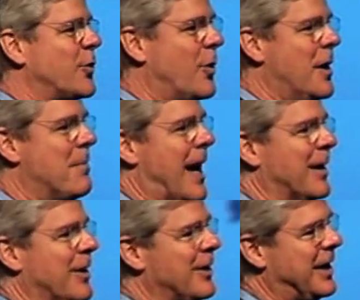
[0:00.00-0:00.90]
story
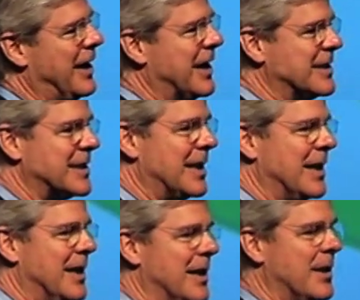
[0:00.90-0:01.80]
about little kids
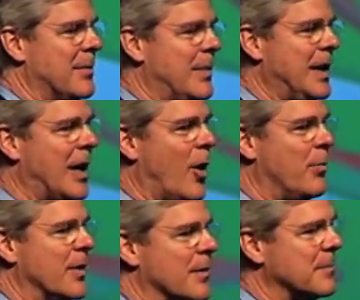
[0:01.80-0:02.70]
being
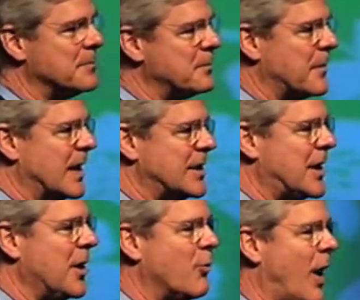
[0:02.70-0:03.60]
open. It's
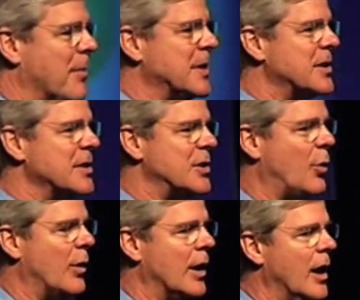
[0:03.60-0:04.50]
Ken Robinson's
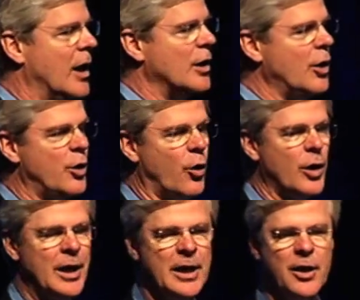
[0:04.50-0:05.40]
story. Little
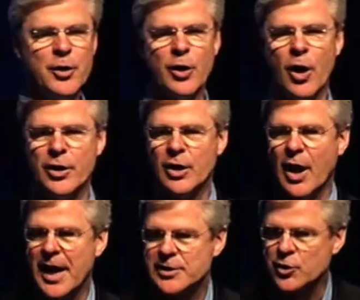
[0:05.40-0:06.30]
girl in kindergarten
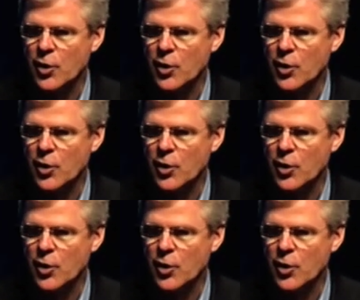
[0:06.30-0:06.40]
class